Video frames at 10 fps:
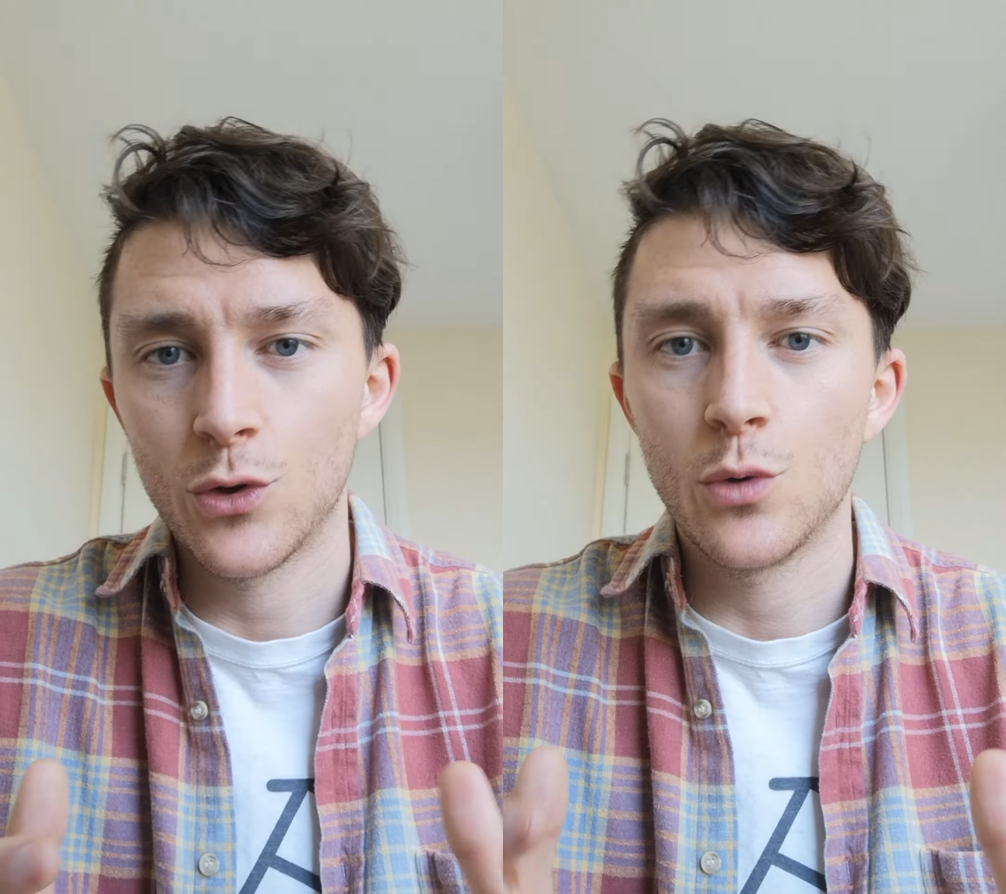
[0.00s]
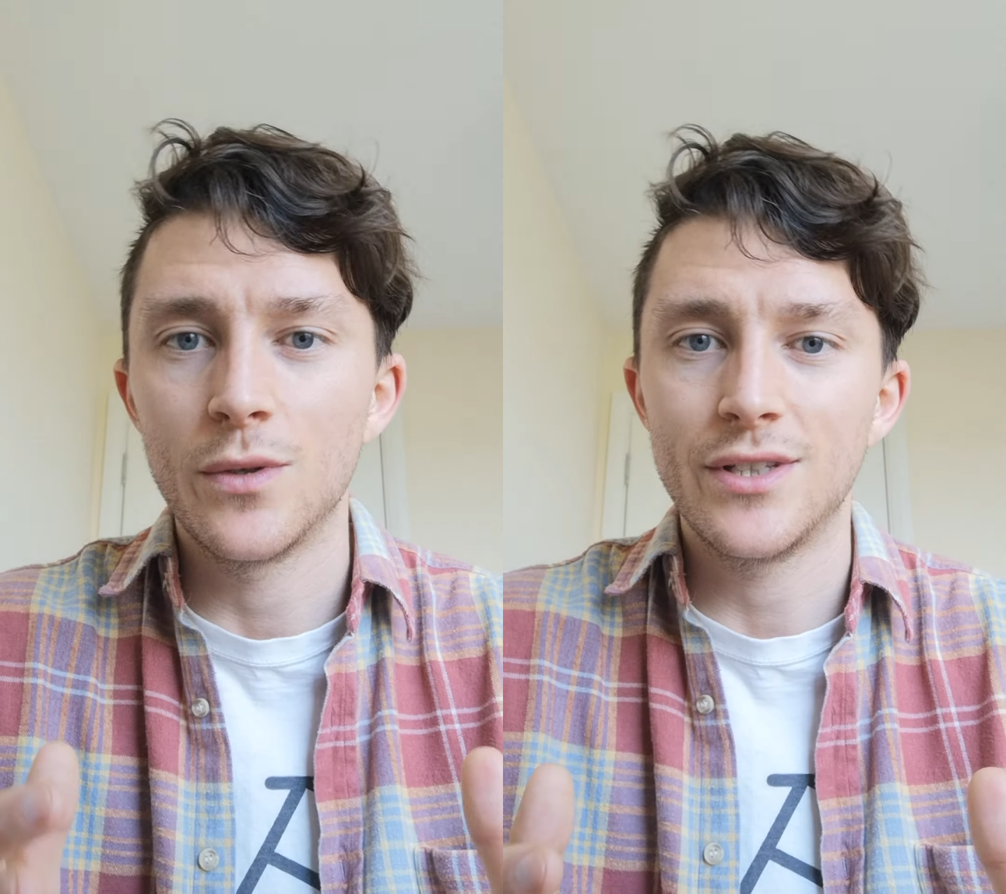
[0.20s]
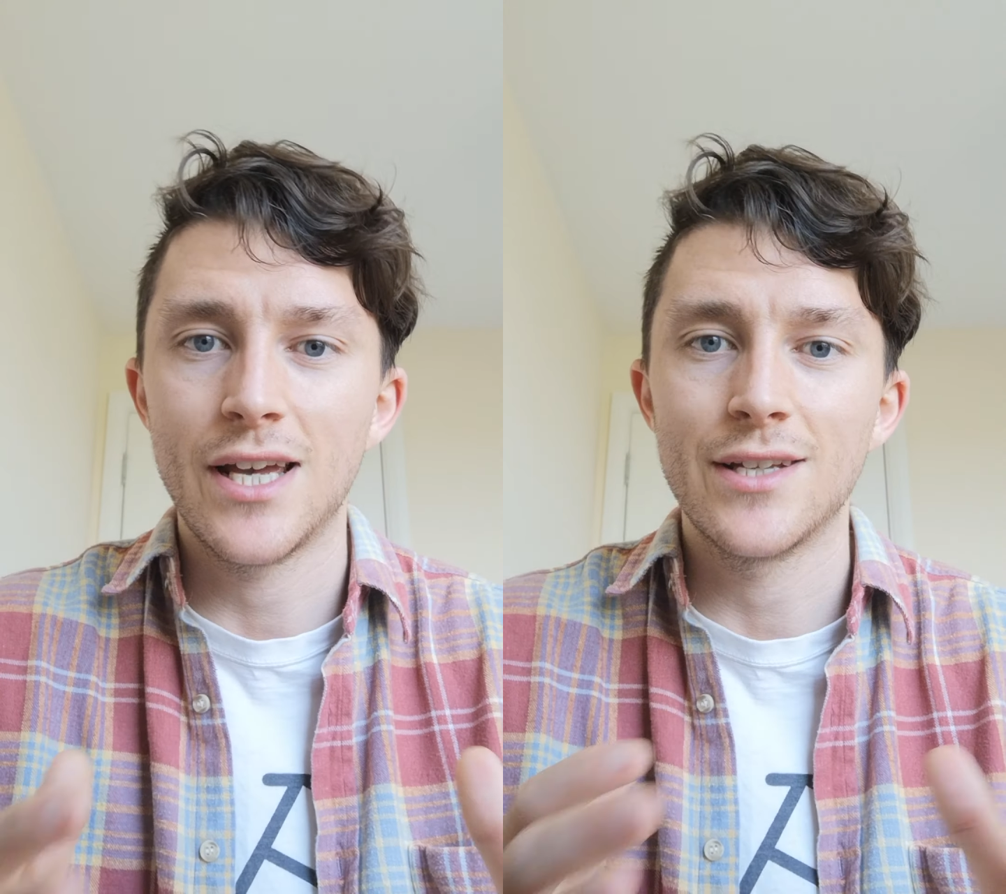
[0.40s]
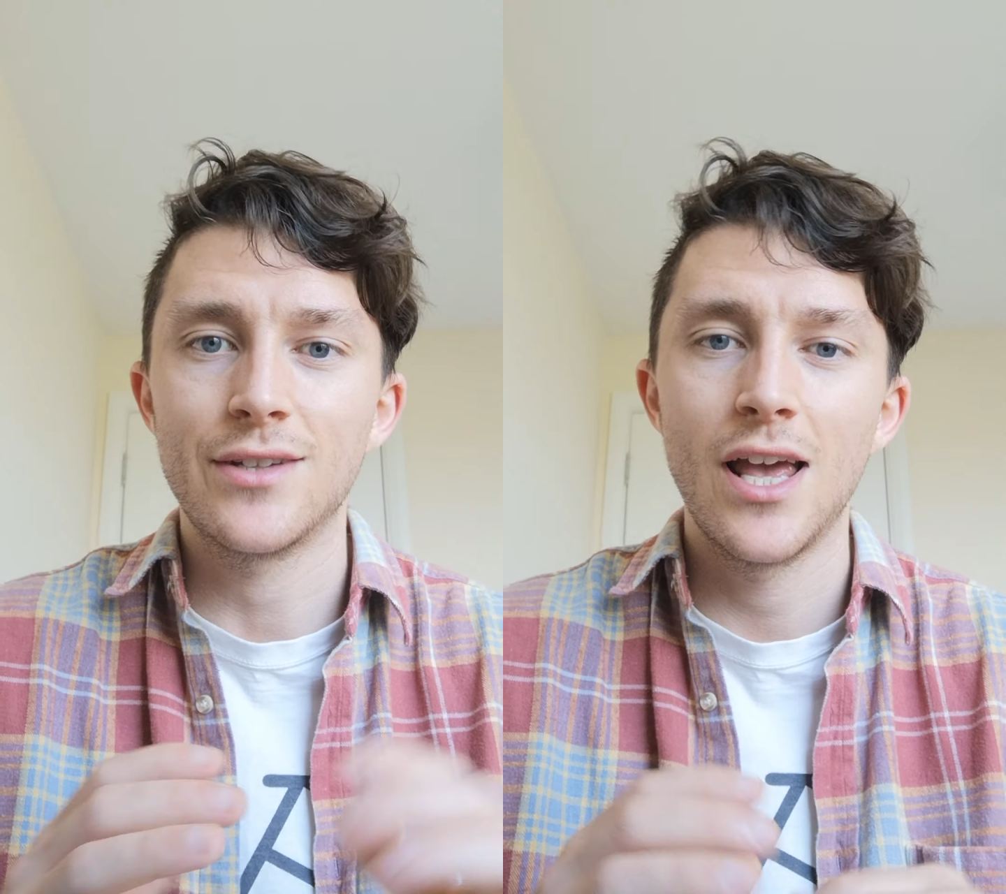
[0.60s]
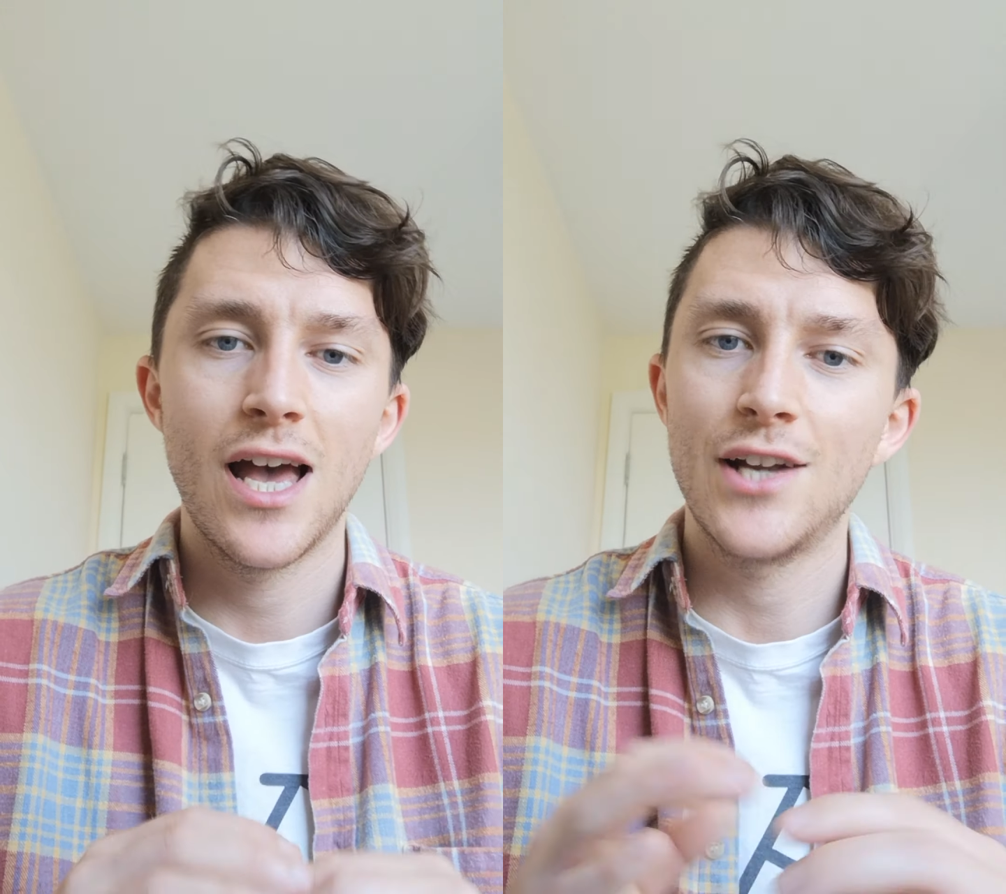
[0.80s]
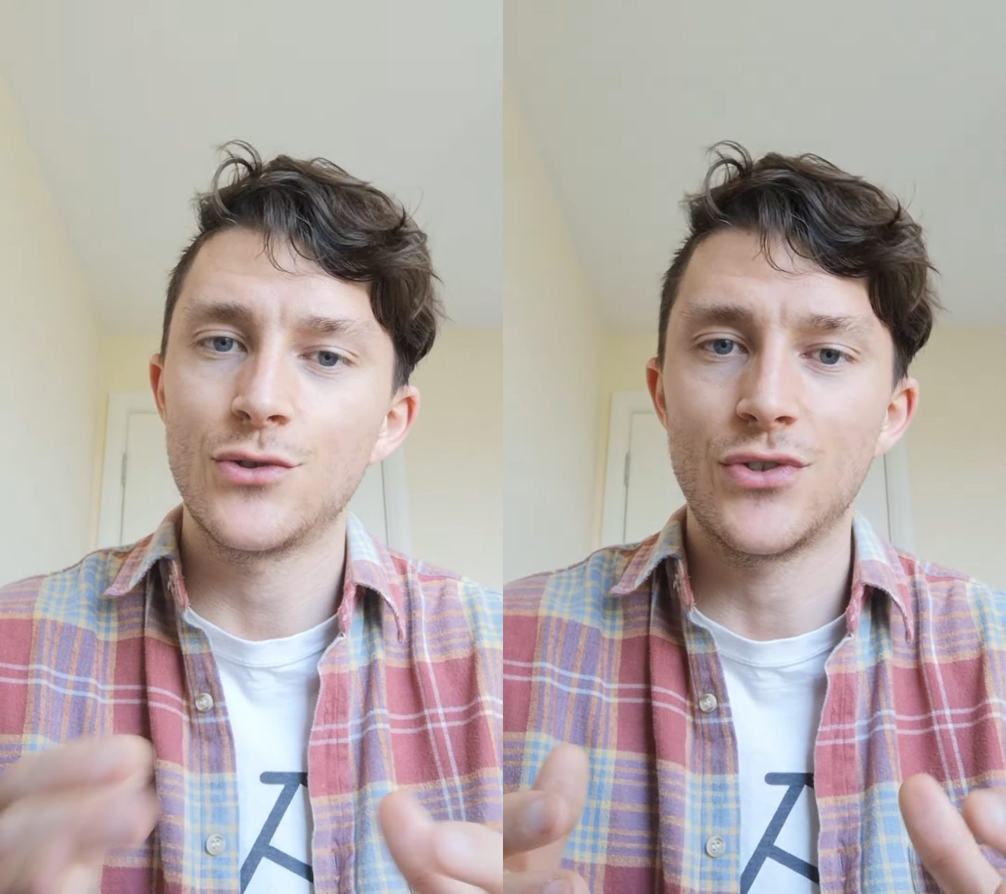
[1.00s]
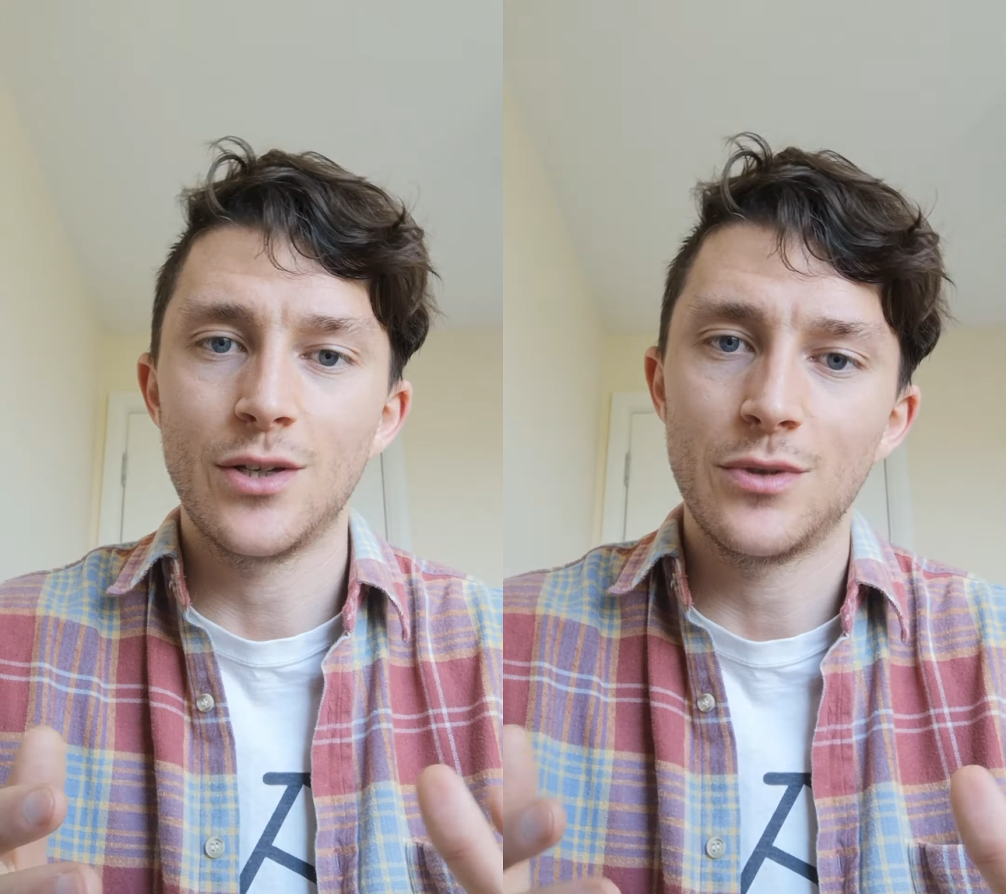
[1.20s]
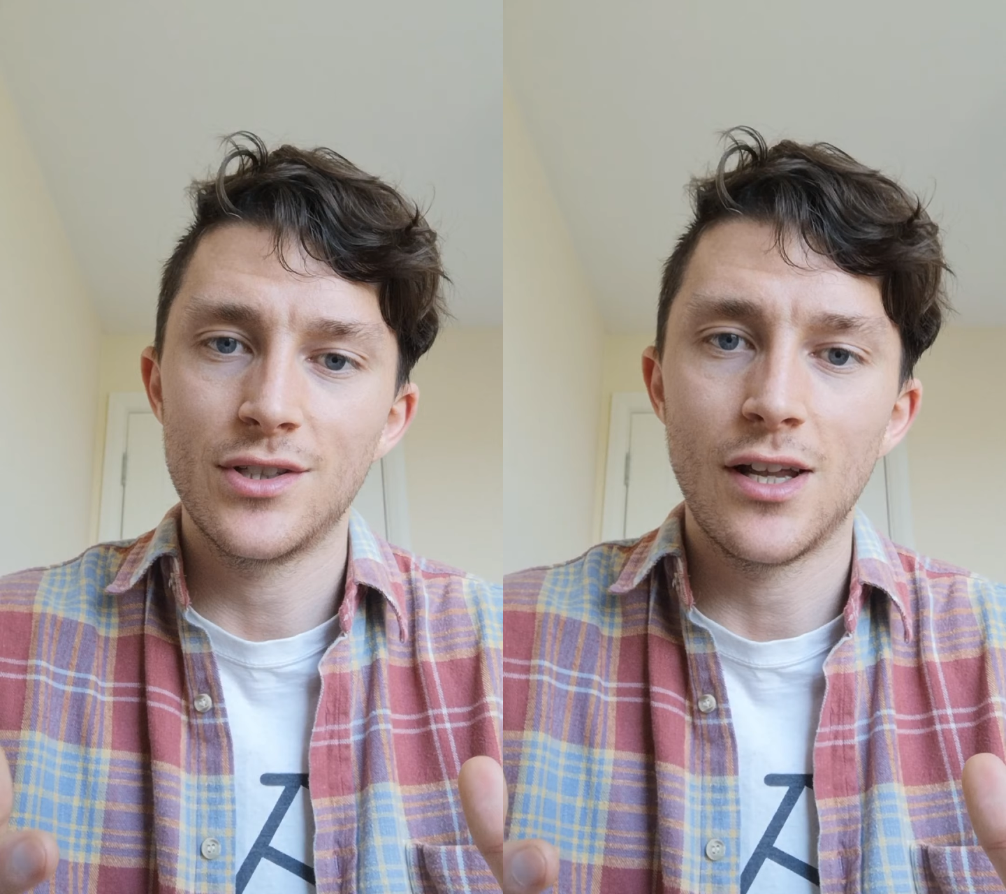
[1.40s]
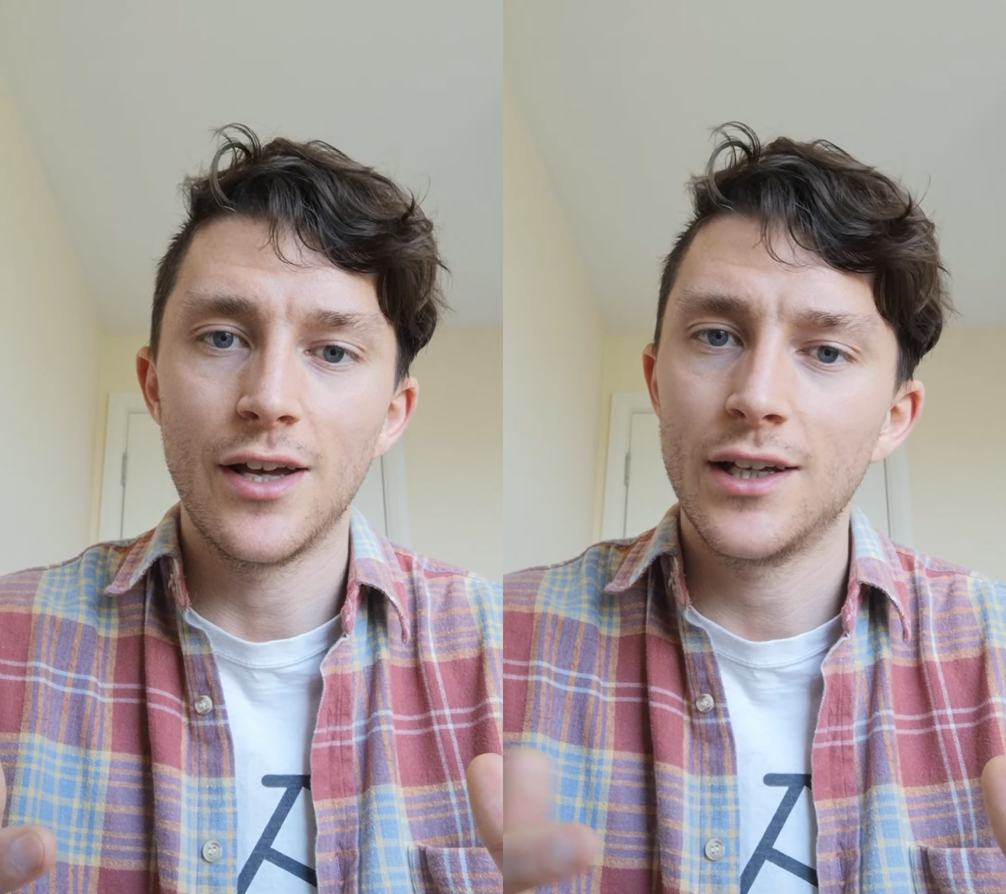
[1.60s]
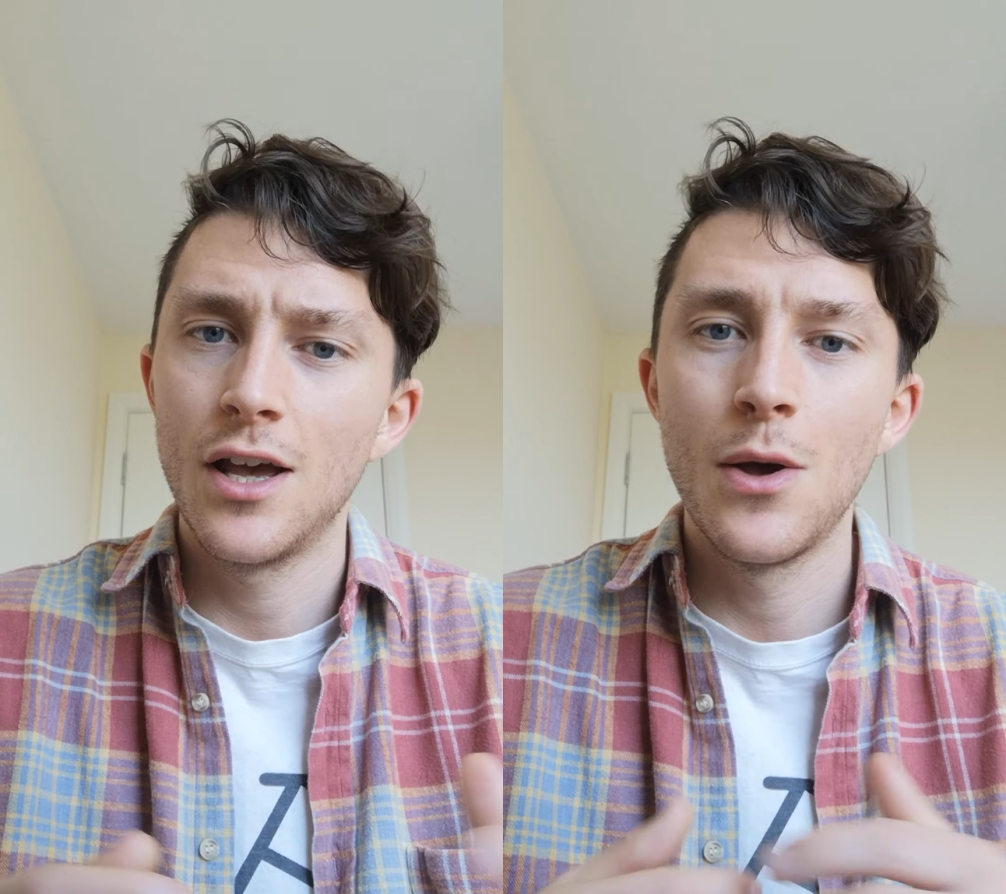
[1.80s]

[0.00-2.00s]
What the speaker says: a couple of days and just see what it's like.